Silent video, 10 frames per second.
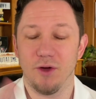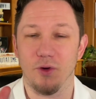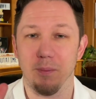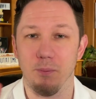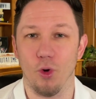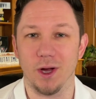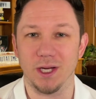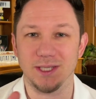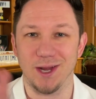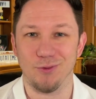for
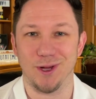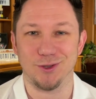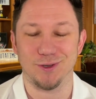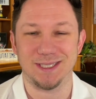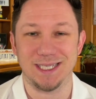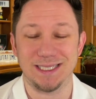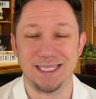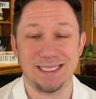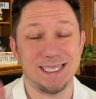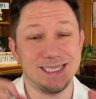mortgage and rental
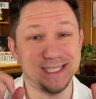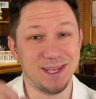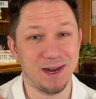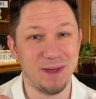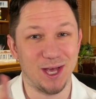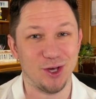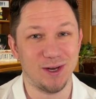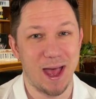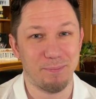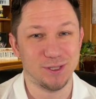assistance. This is going to be a good
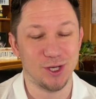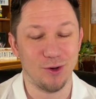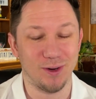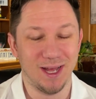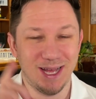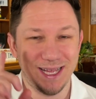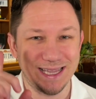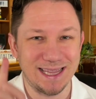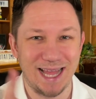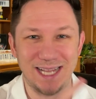episode.
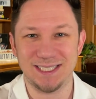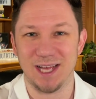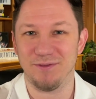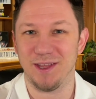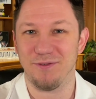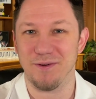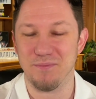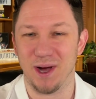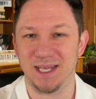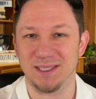Lots of different
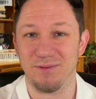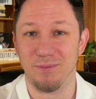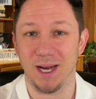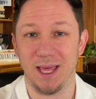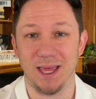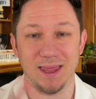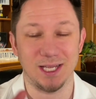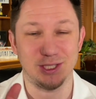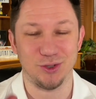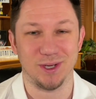buckets of money
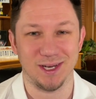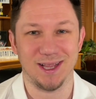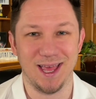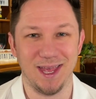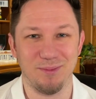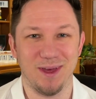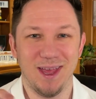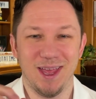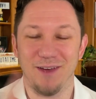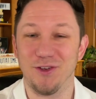that you can claim.
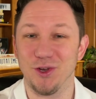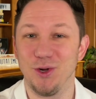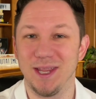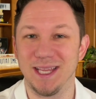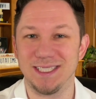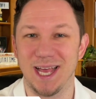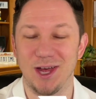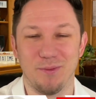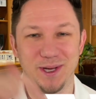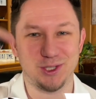If you're new to the
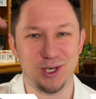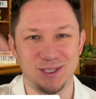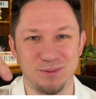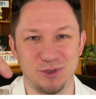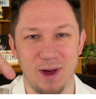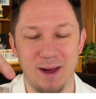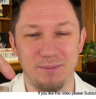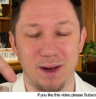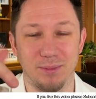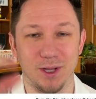channel, make sure to subscribe
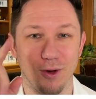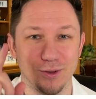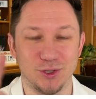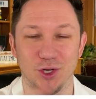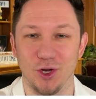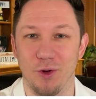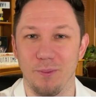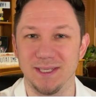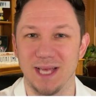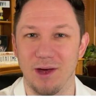down below so you don't
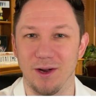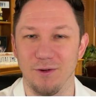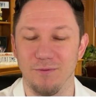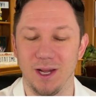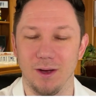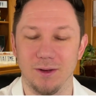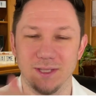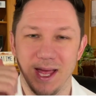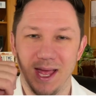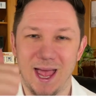miss out on new videos.
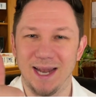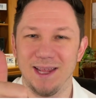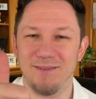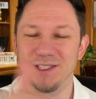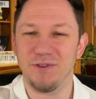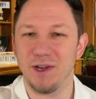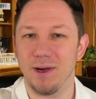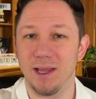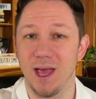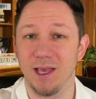And give this video
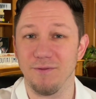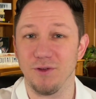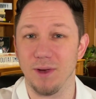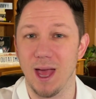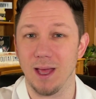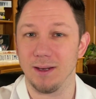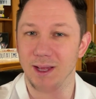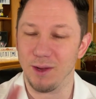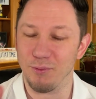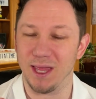a like if you can.
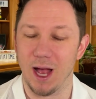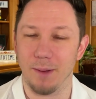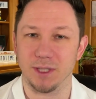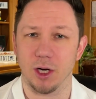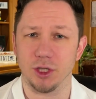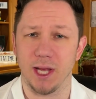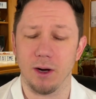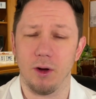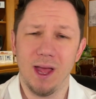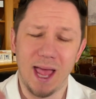It really helps out our
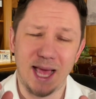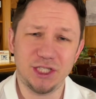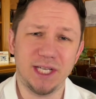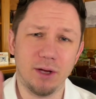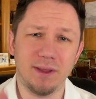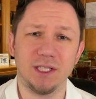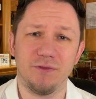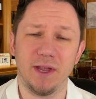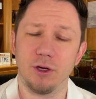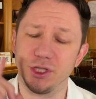channel. And share these
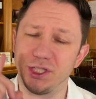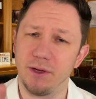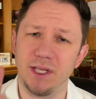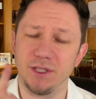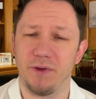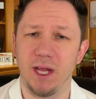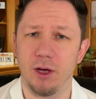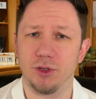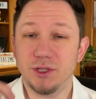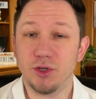videos. Share these
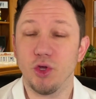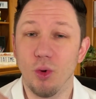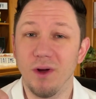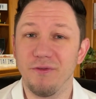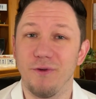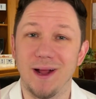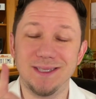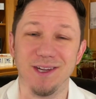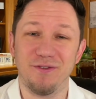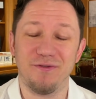videos so your
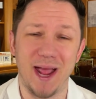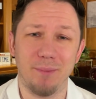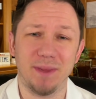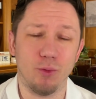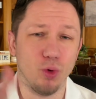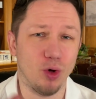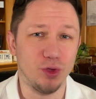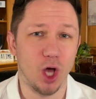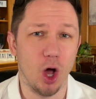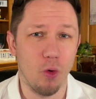friends and family will
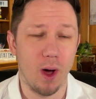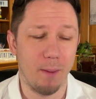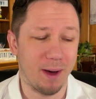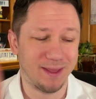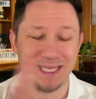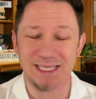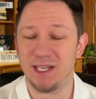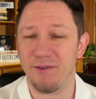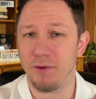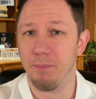know about these
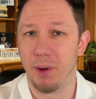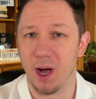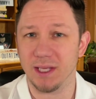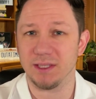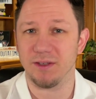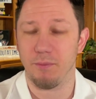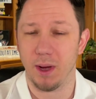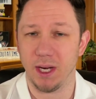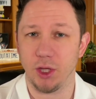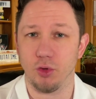different buckets of
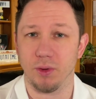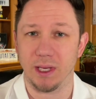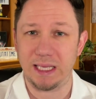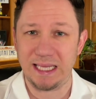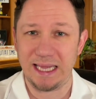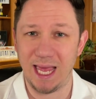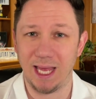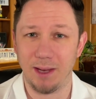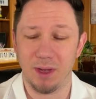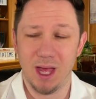money you can
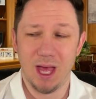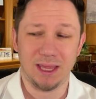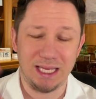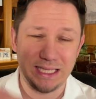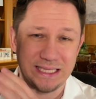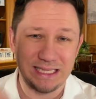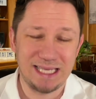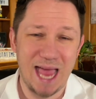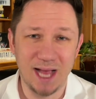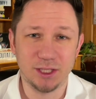claim, these
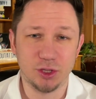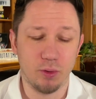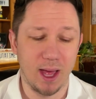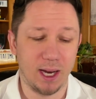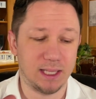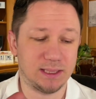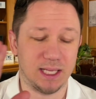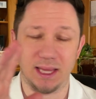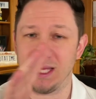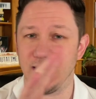tax credits,
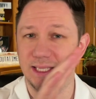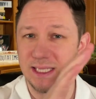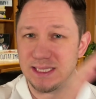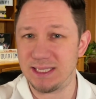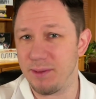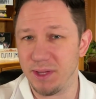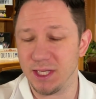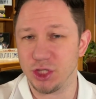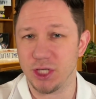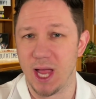these
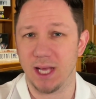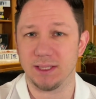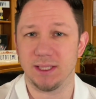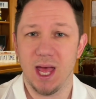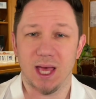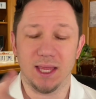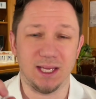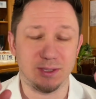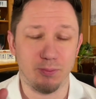stimulus checks, these